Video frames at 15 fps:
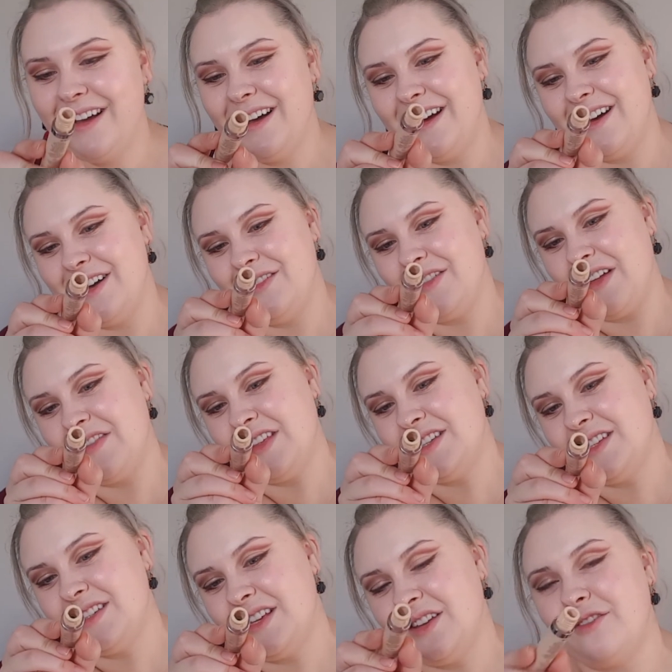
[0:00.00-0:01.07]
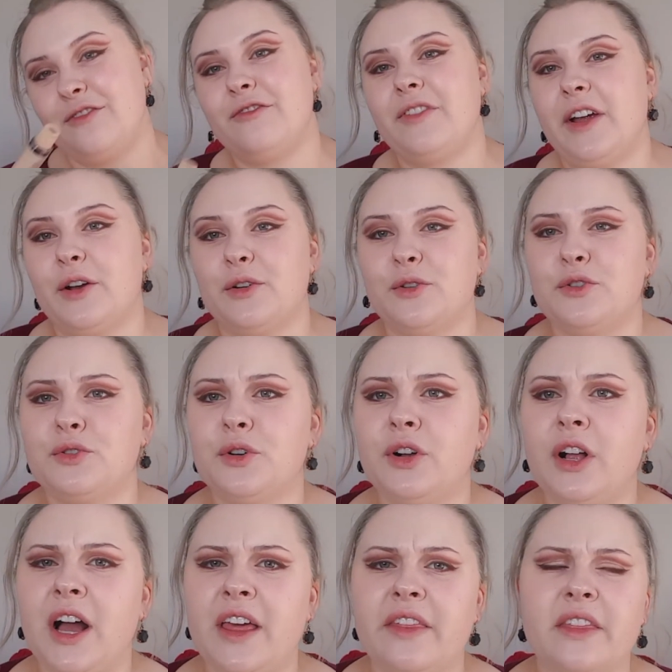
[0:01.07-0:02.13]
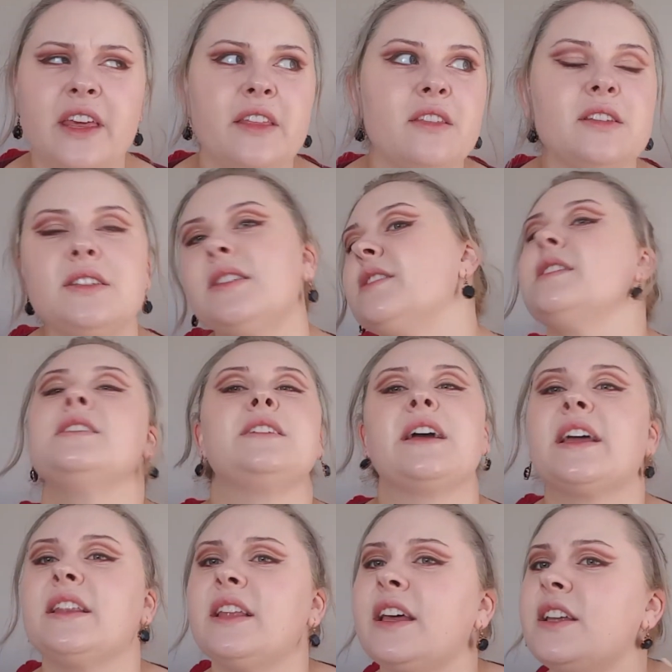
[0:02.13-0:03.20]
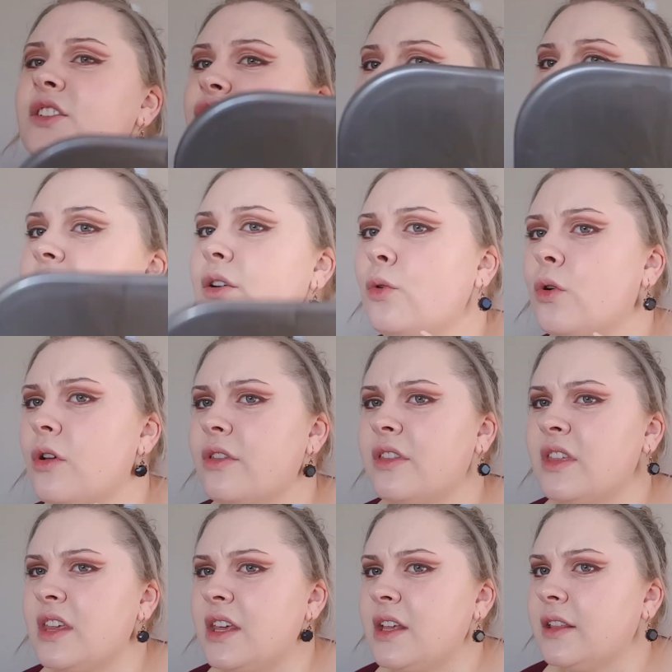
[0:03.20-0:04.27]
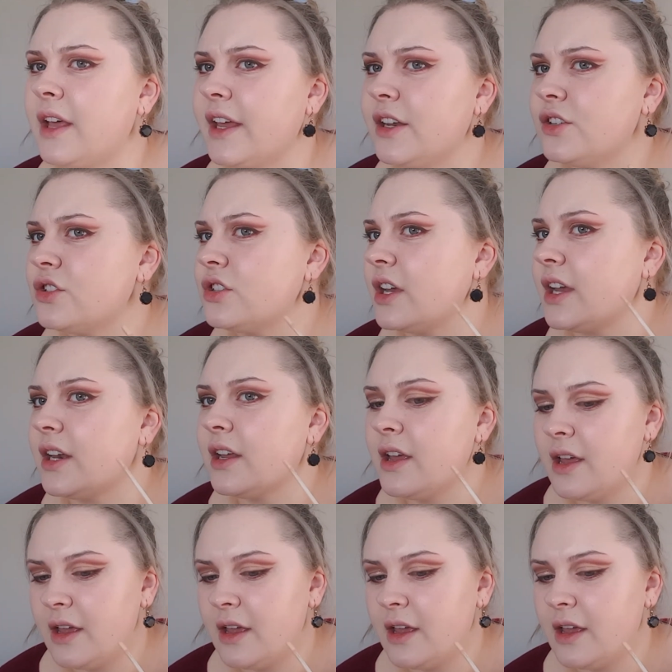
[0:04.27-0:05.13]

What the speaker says: And this is in Fair Neutral. I think this is the second lightest shade or the lightest shade.